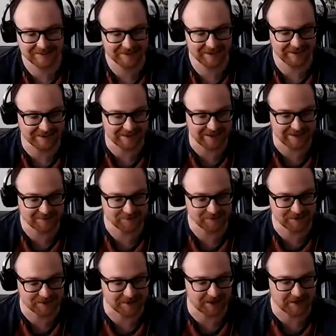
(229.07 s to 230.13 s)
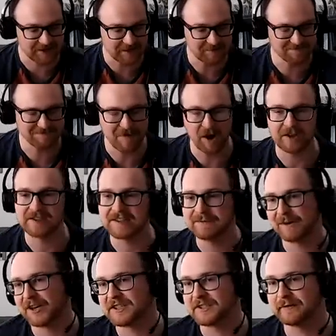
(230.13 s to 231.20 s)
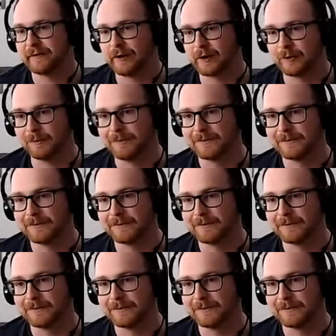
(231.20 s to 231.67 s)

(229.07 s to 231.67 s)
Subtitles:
did was against the mighty Fulham.